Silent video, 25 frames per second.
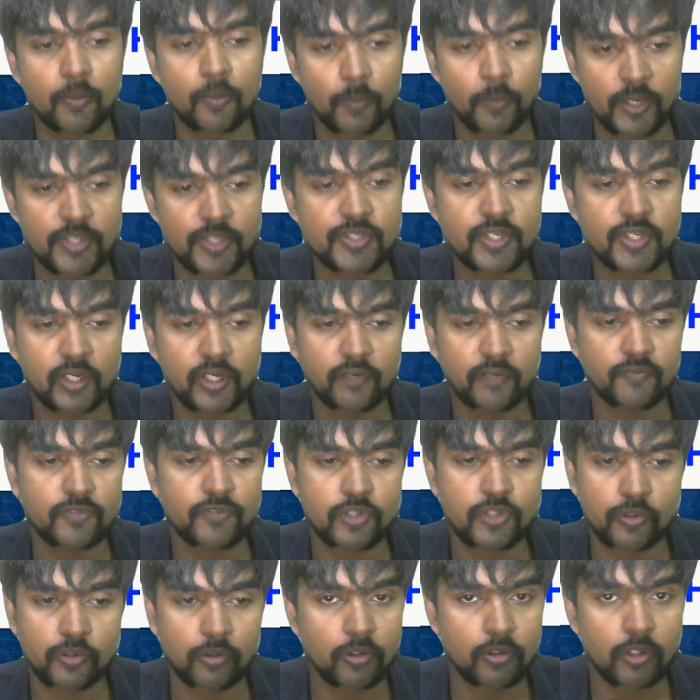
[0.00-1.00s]
by self
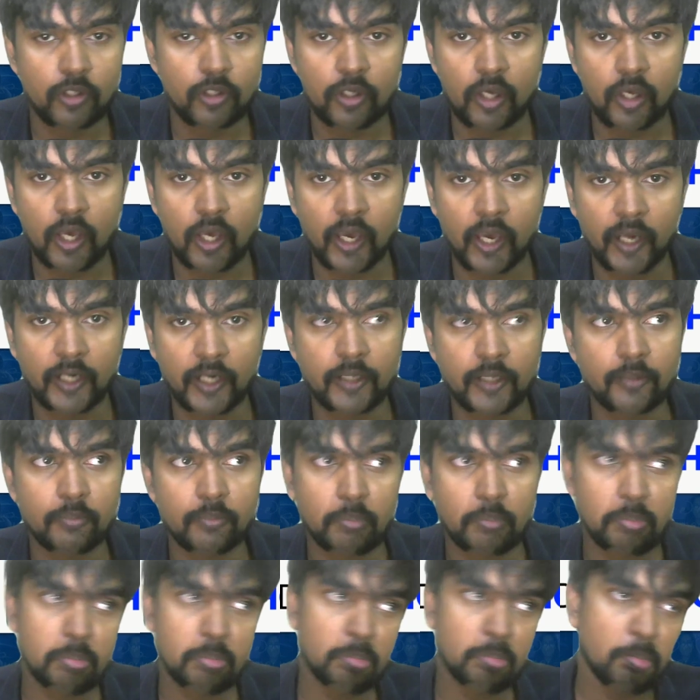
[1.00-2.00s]
so and
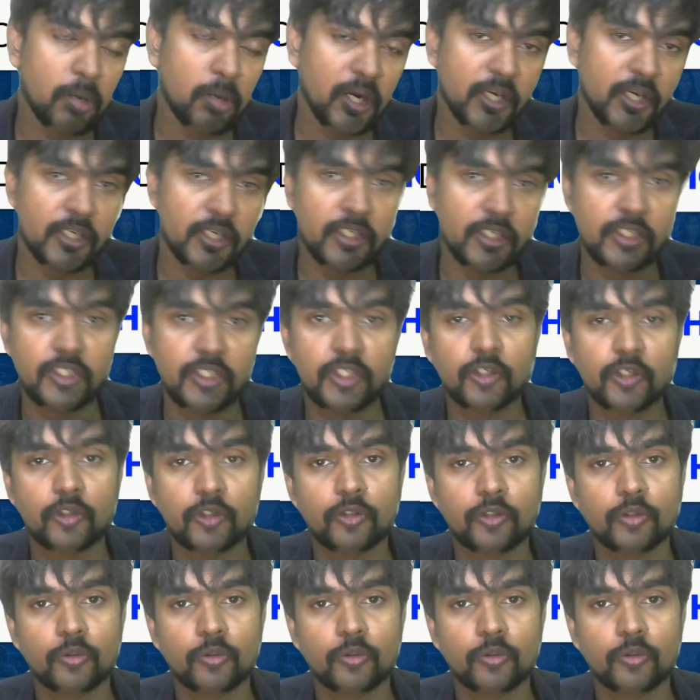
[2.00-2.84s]
by year